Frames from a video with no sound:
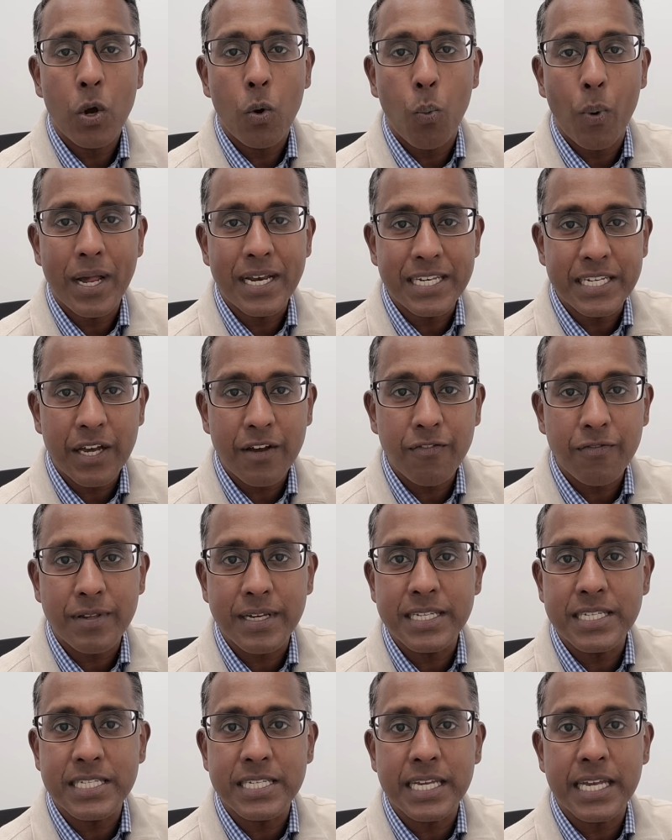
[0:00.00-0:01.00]
we're
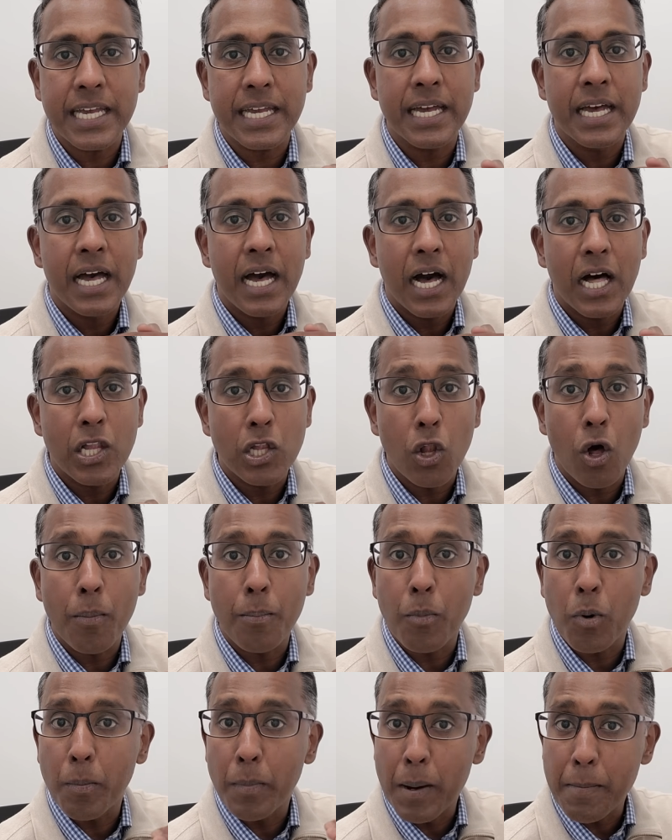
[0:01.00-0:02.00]
definitely seeing a lot
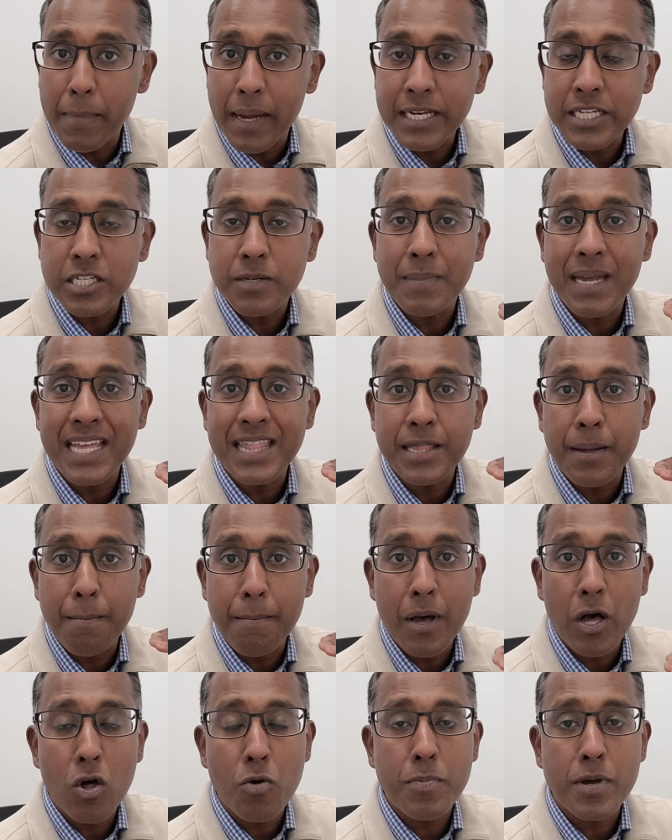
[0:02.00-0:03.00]
more momentum in the
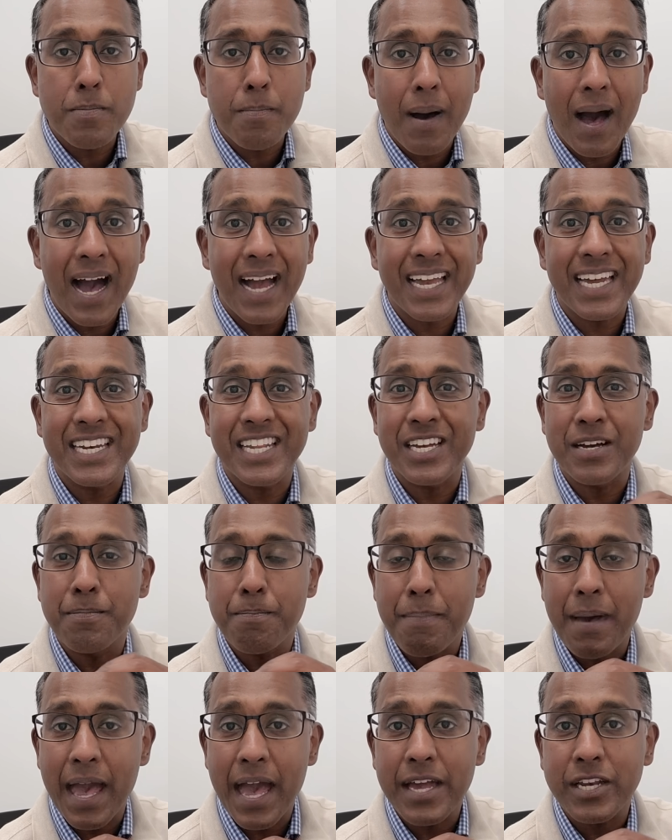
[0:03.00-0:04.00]
Melbourne market
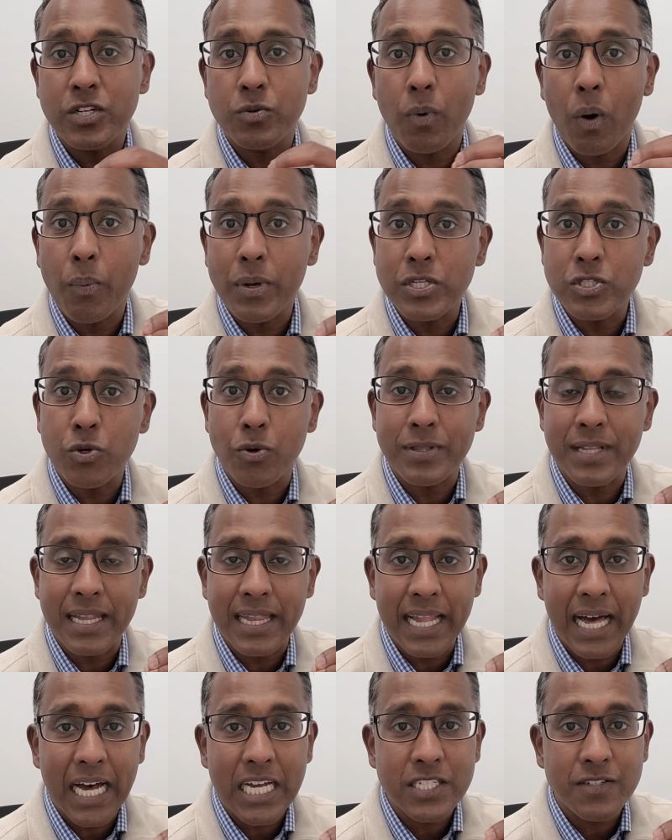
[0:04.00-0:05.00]
compared to what we saw in the
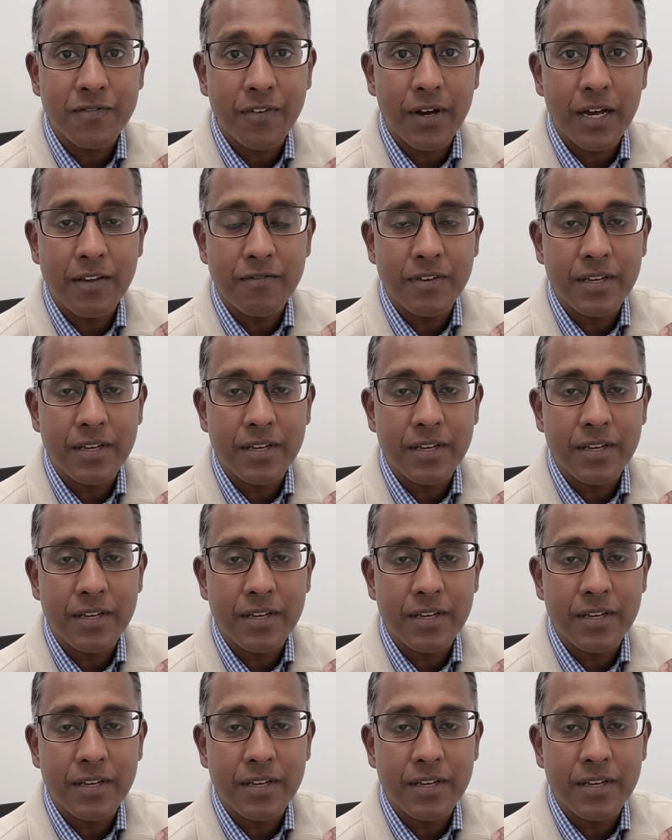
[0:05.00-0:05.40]
last 5